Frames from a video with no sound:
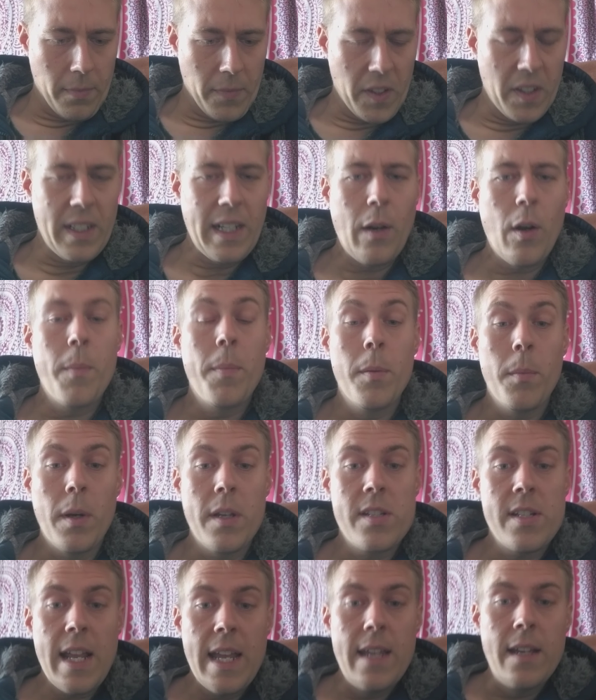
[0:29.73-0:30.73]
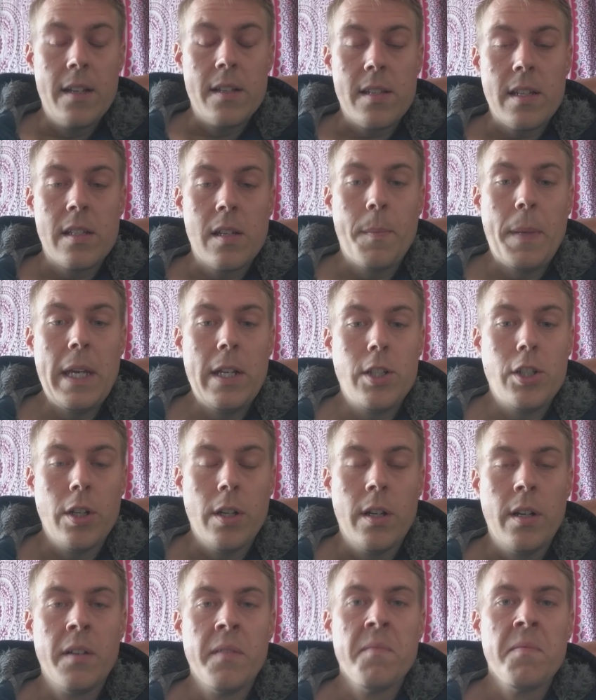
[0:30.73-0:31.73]
Now I put my status as a
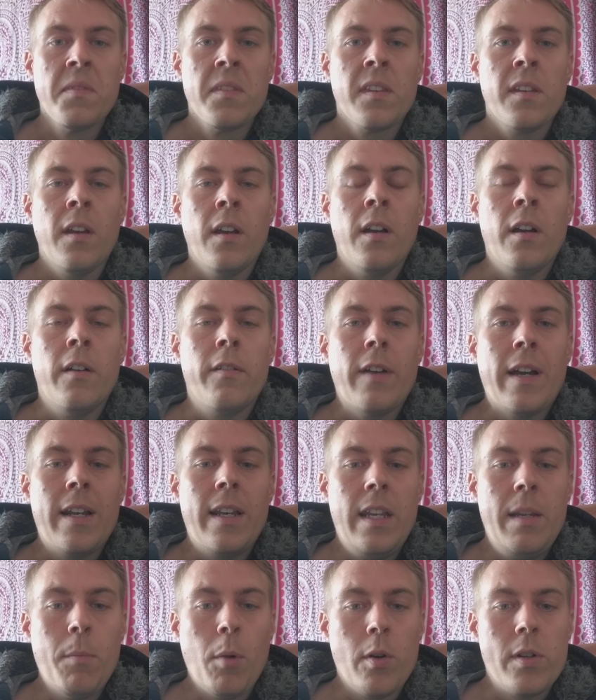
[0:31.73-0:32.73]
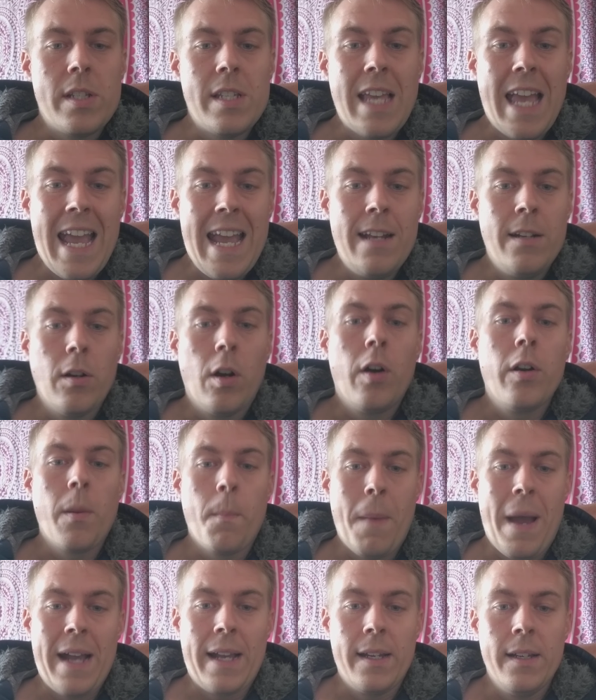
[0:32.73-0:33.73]
picture of Anthony Morris's head on a
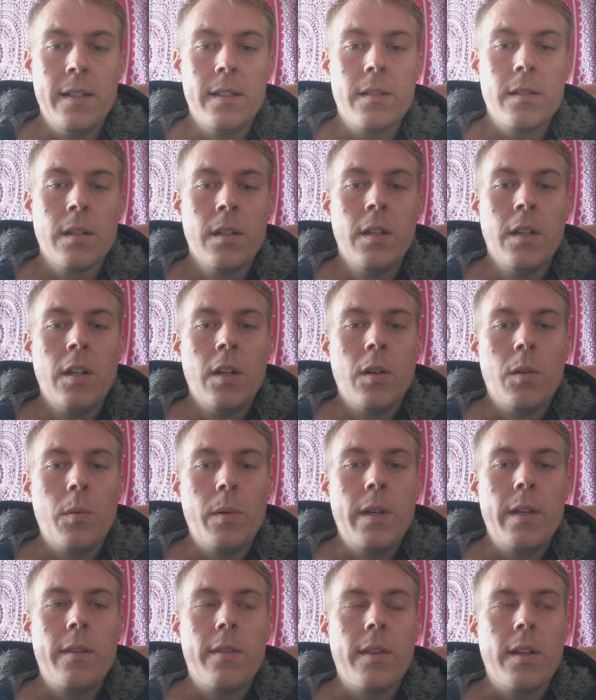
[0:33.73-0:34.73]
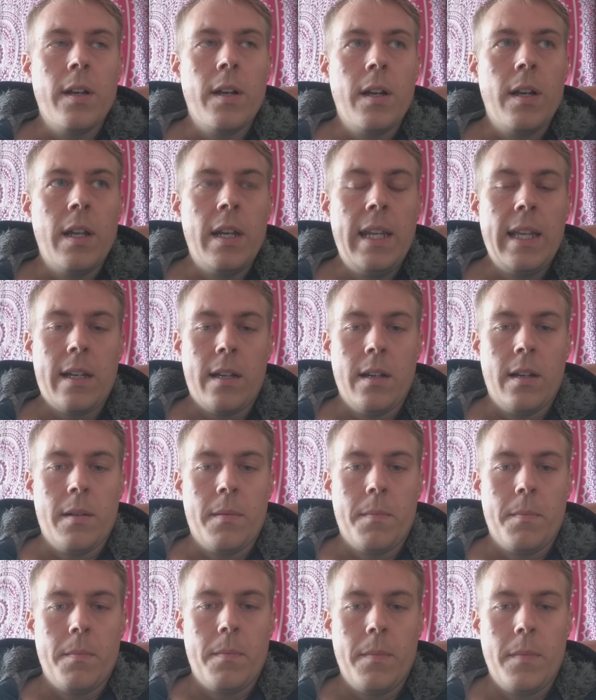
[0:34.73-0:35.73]
maggot with uh, a liquor,
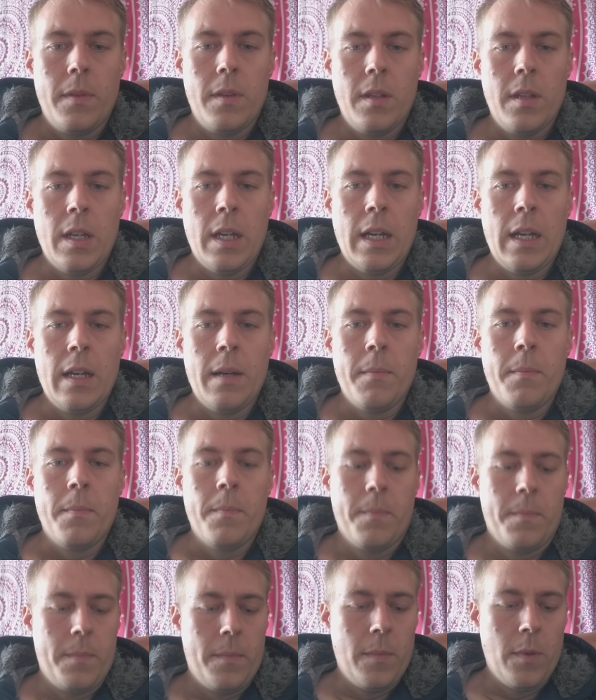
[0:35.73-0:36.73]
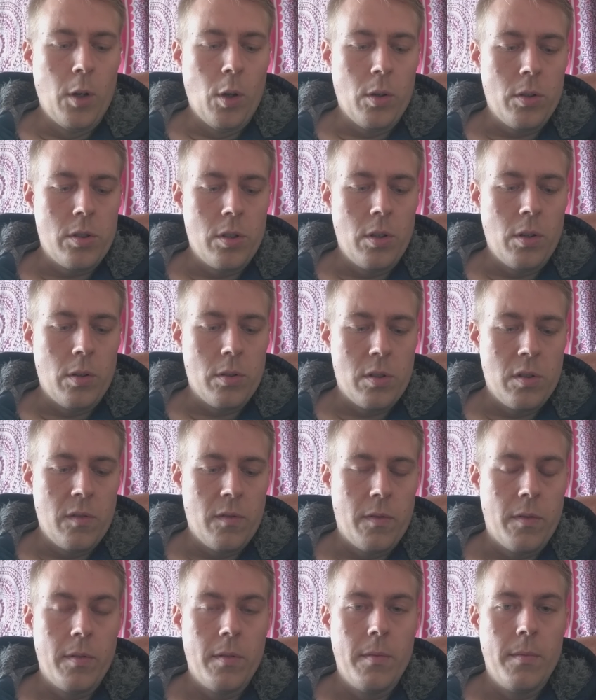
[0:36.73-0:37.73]
um, lots and lots of
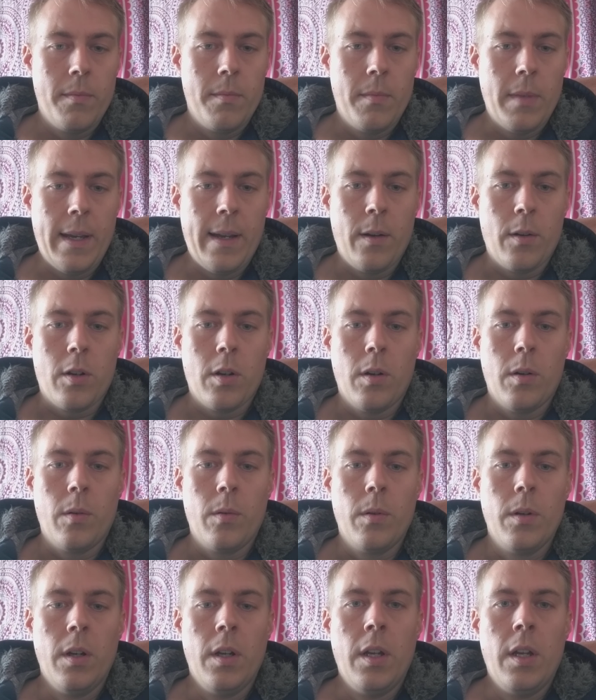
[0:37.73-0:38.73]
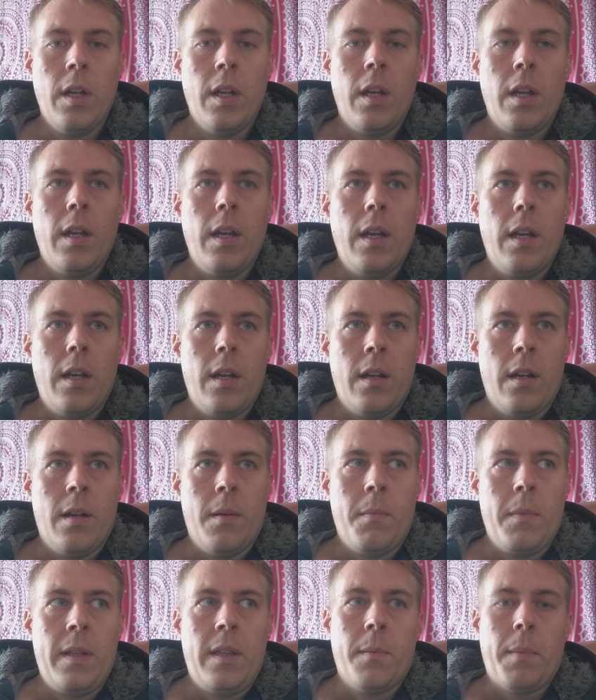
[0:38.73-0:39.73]
alcohol
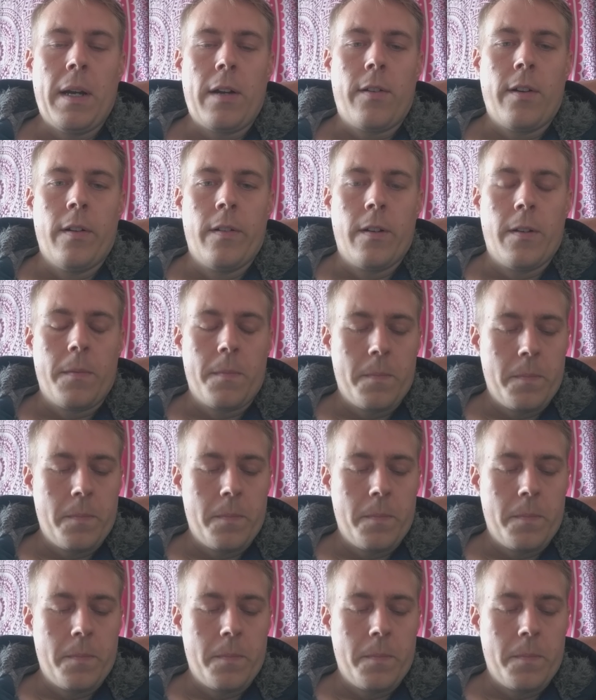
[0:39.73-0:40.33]
um, in the background.